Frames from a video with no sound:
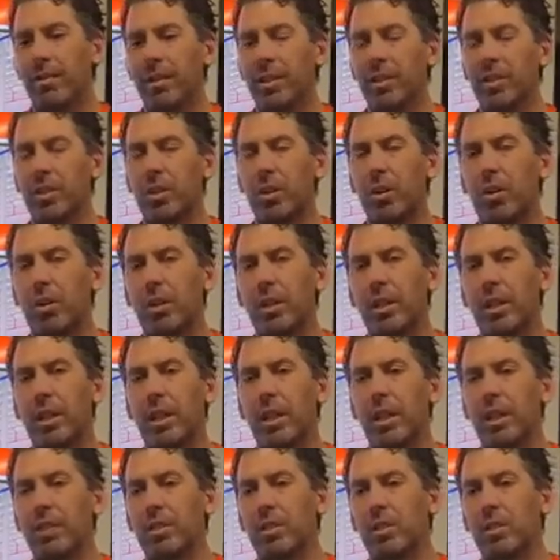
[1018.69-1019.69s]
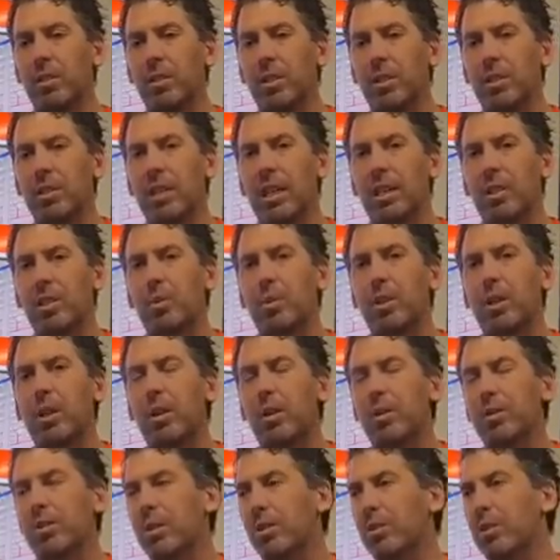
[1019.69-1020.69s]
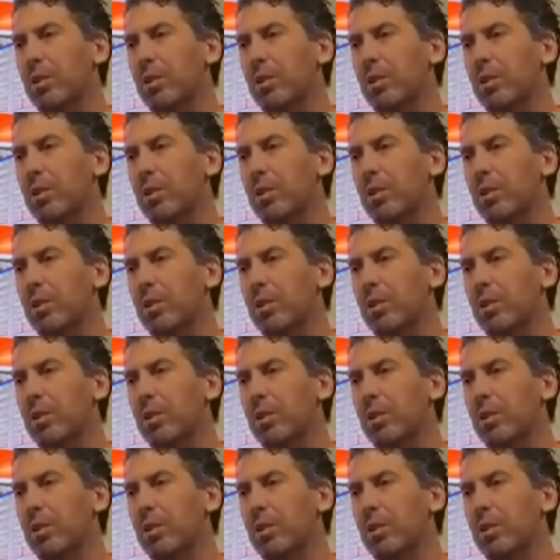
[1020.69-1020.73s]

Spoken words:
installing a certain accessory goes.